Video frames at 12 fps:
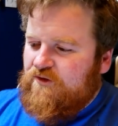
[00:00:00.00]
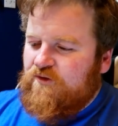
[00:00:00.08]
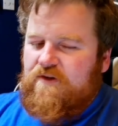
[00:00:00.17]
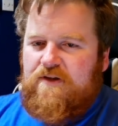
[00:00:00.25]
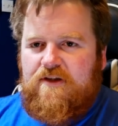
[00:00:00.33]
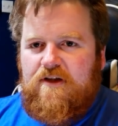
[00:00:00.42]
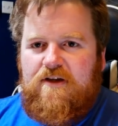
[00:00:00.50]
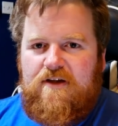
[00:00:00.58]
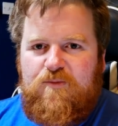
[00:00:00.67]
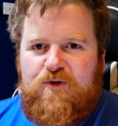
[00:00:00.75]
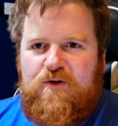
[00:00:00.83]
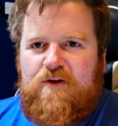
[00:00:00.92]
good to talk
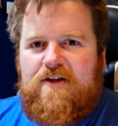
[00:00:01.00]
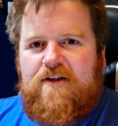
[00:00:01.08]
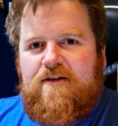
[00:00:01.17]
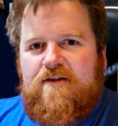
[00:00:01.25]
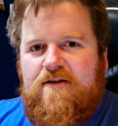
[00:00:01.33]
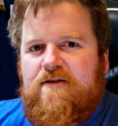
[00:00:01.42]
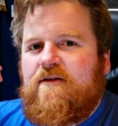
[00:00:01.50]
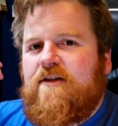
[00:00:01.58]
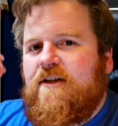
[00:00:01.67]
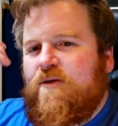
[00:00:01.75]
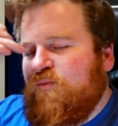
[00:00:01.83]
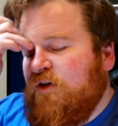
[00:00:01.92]
about it and to
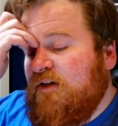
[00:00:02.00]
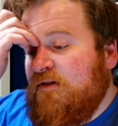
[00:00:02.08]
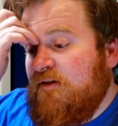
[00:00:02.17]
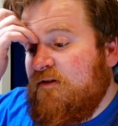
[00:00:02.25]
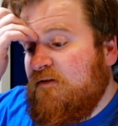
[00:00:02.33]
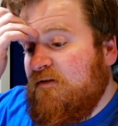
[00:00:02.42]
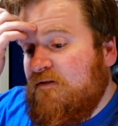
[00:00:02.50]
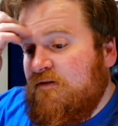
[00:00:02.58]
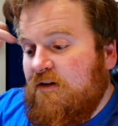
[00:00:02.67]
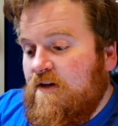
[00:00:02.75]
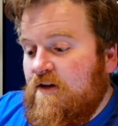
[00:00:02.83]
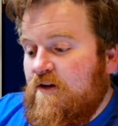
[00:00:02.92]
kind of process it
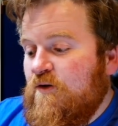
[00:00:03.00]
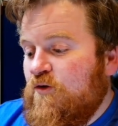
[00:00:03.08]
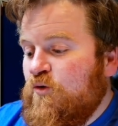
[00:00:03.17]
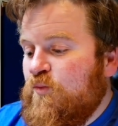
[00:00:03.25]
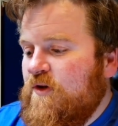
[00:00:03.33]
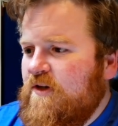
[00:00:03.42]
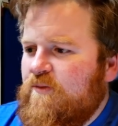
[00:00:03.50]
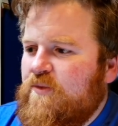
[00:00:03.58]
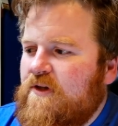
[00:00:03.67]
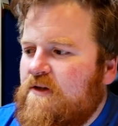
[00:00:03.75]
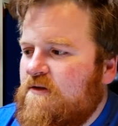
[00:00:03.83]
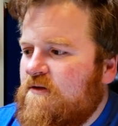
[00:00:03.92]
openly,
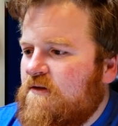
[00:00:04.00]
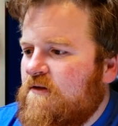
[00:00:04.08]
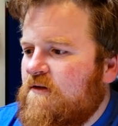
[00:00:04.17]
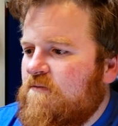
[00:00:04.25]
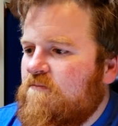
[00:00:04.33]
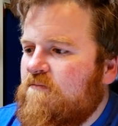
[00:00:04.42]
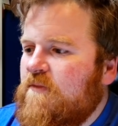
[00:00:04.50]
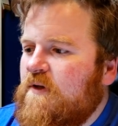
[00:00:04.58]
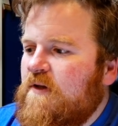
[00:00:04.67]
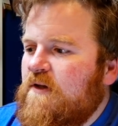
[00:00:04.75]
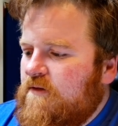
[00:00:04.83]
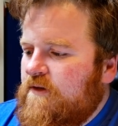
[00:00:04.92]
because um,
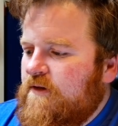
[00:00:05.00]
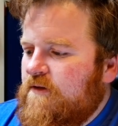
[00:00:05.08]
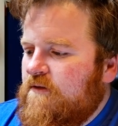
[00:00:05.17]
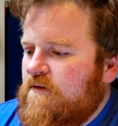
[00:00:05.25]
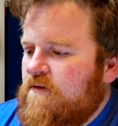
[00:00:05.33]
yeah,